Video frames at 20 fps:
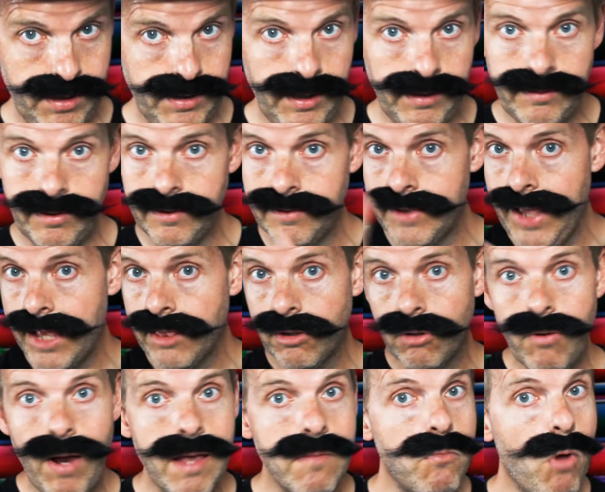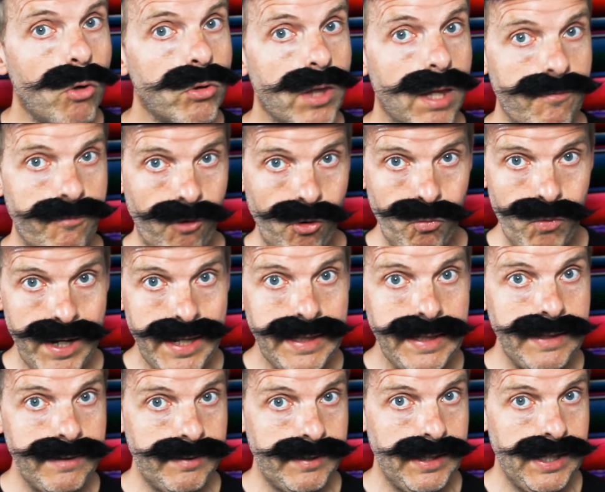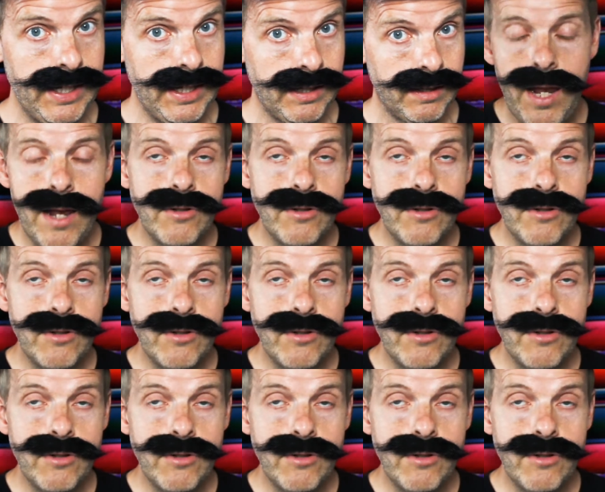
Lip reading: This is not the right motive for witnessing.